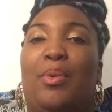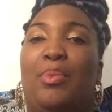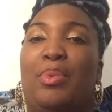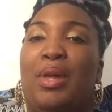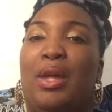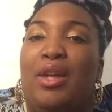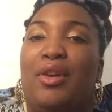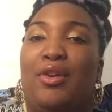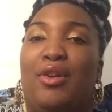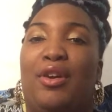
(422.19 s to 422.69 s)
hope
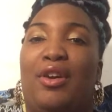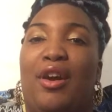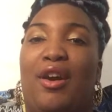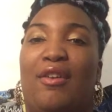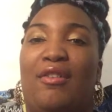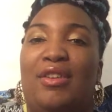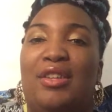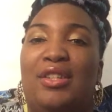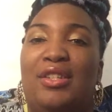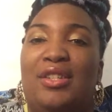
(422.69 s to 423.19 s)
that you're
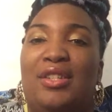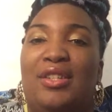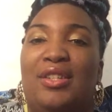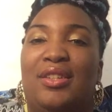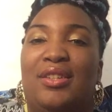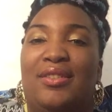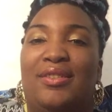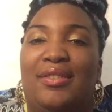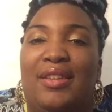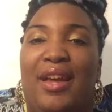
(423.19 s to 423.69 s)
encouraged.
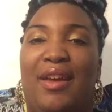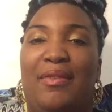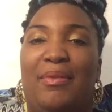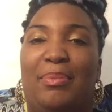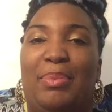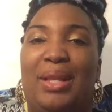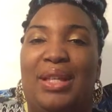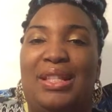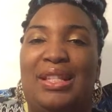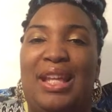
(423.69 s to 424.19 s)
Have
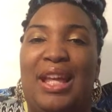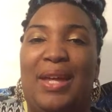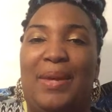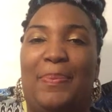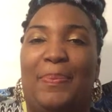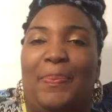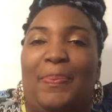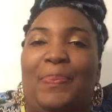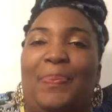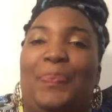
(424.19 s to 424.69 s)
a blessed
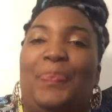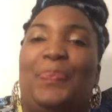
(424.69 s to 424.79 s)
night.